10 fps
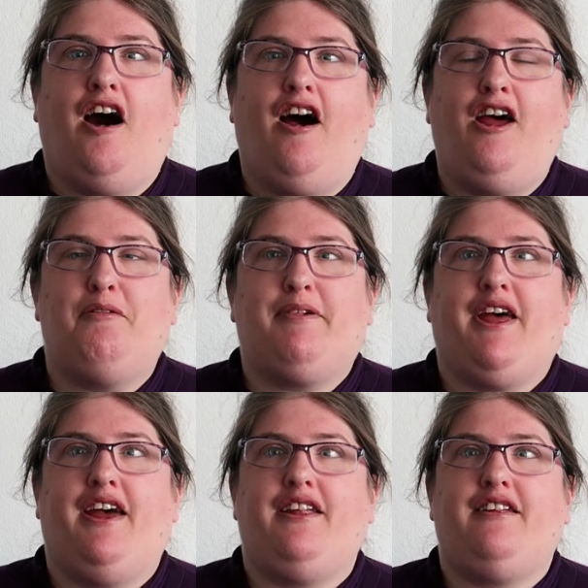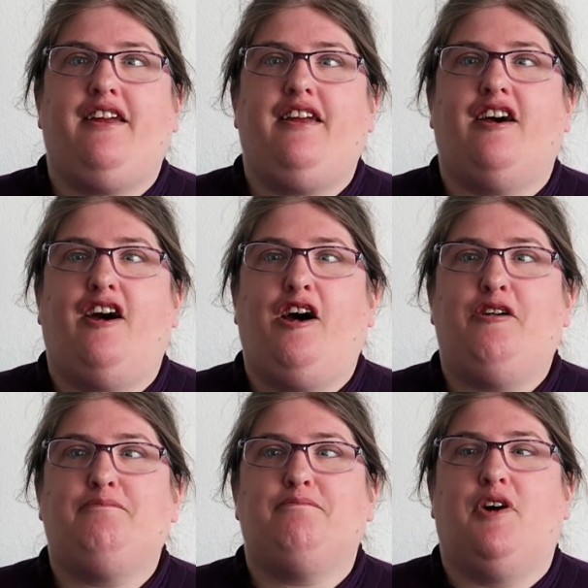Hi, I'm Katie.
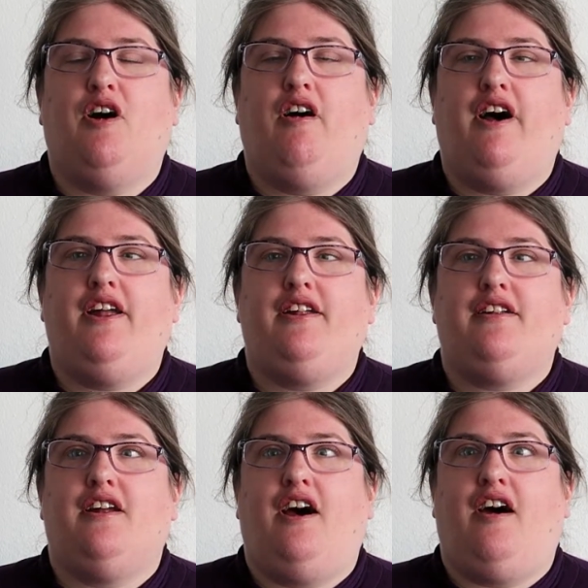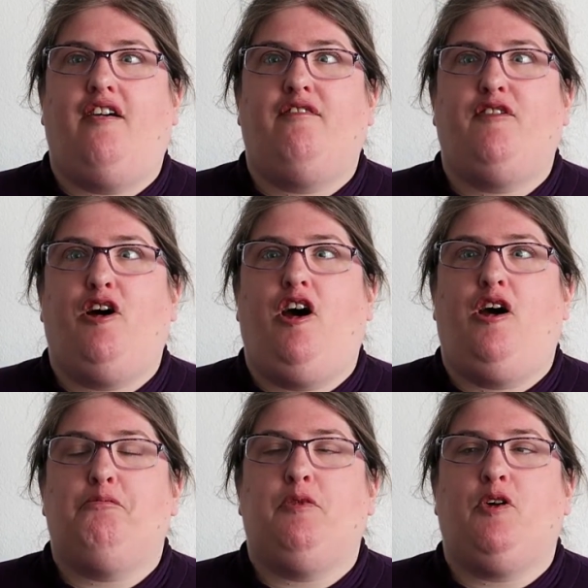I have
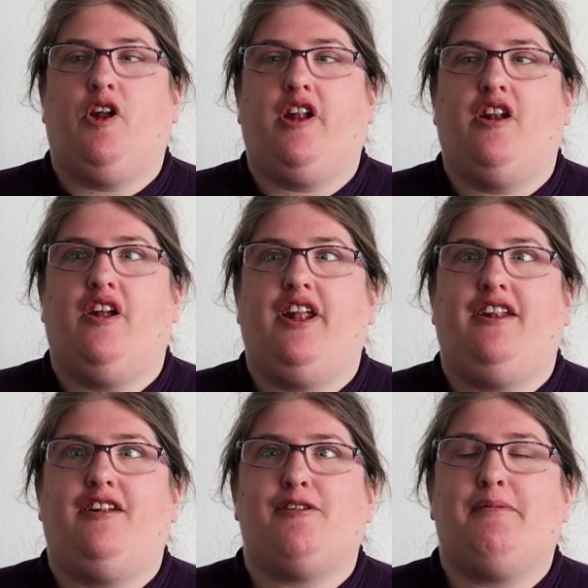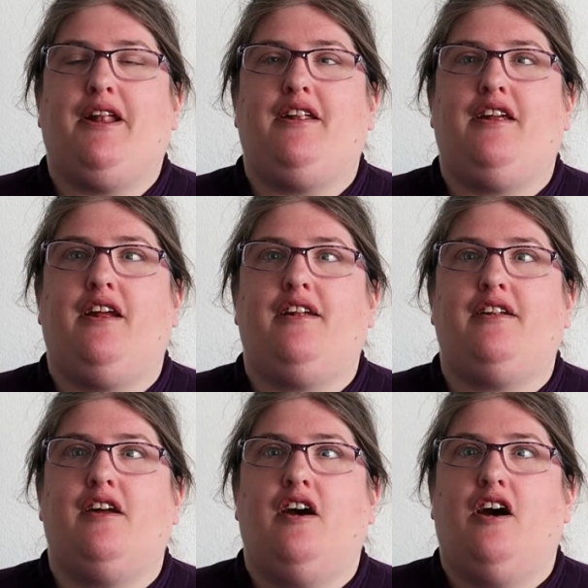borderline learning
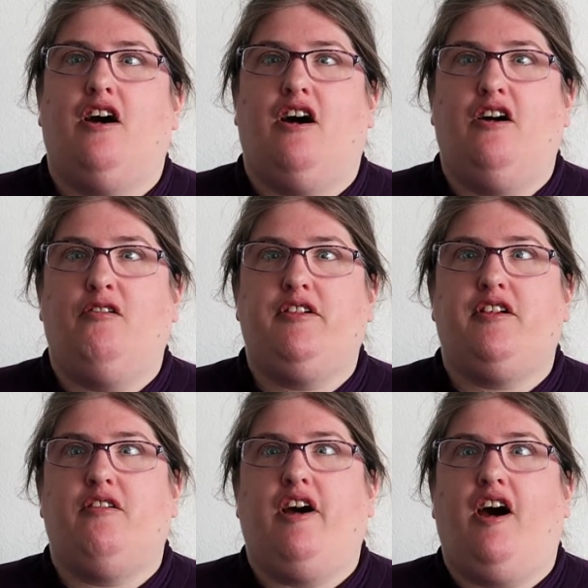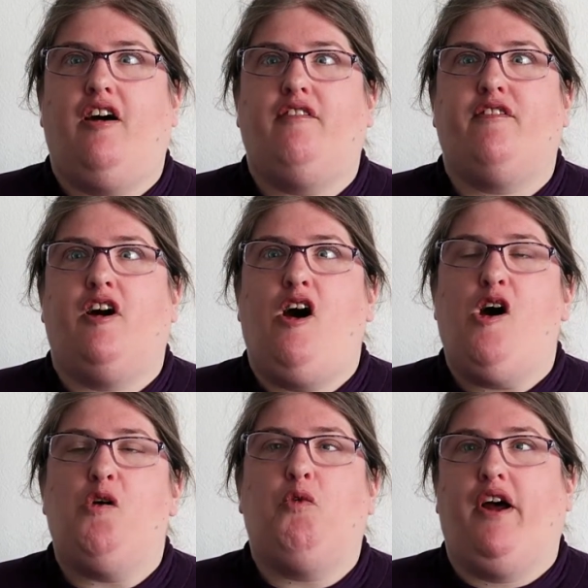disabilities. I also
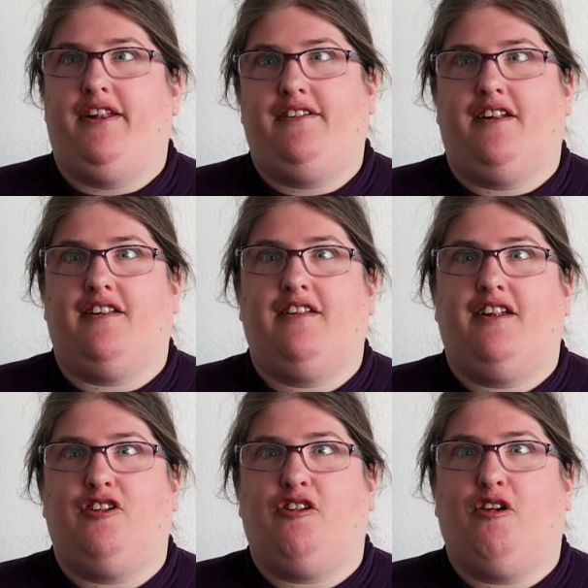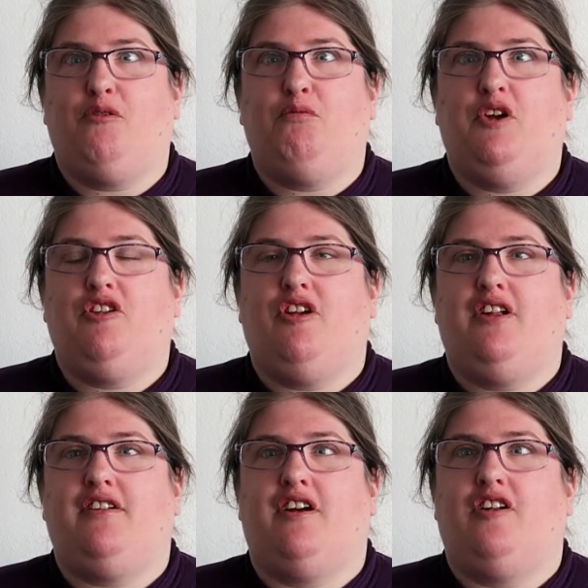have White Sofa syndrome, which
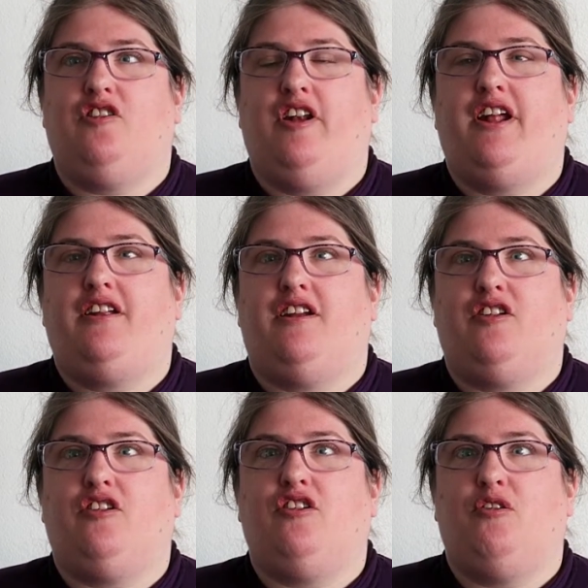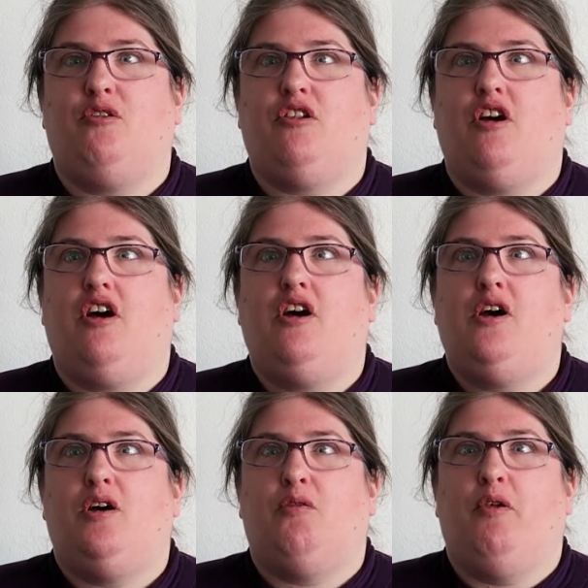is a genetic disorder
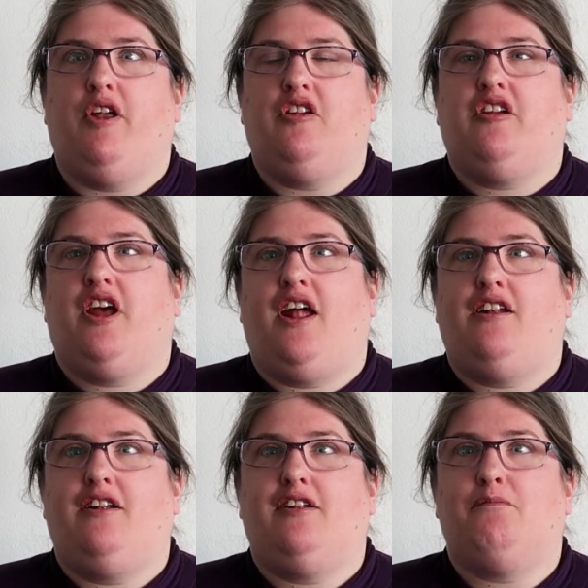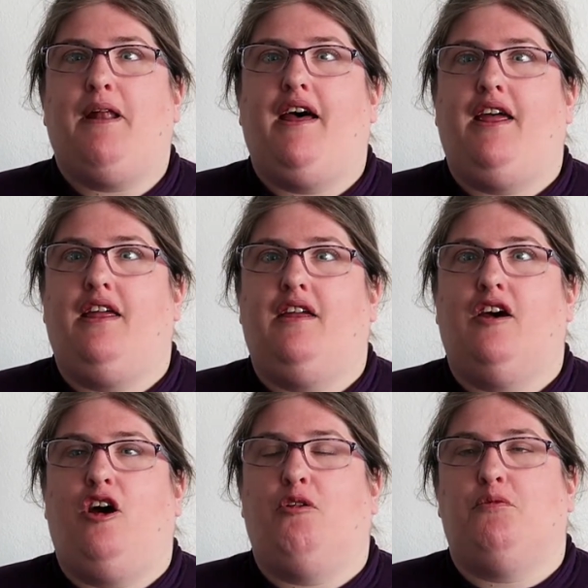which can display
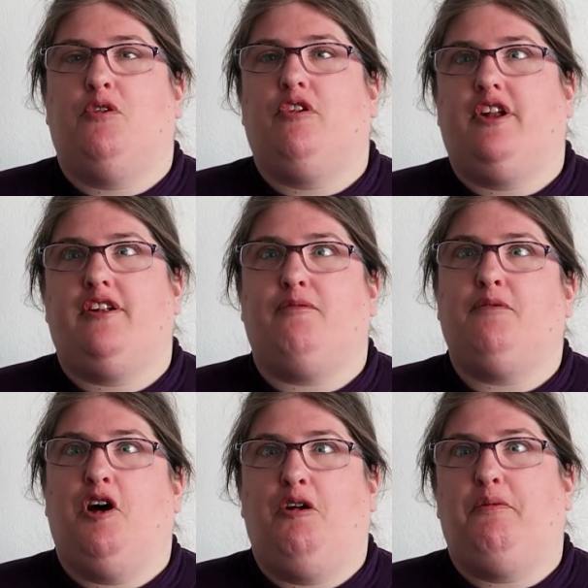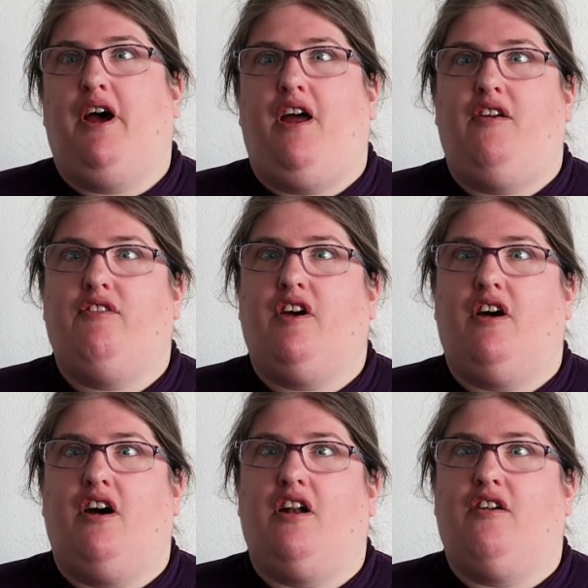autism type behaviour
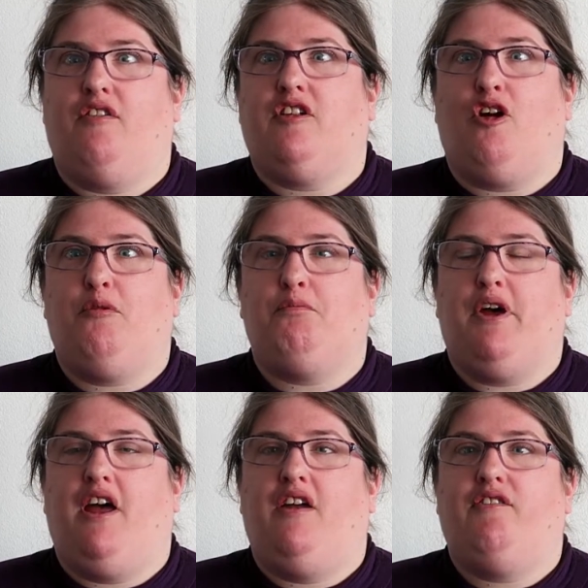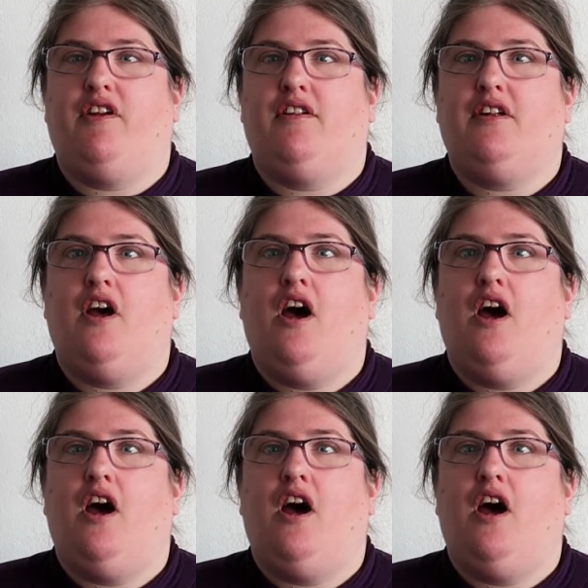and other type behaviours.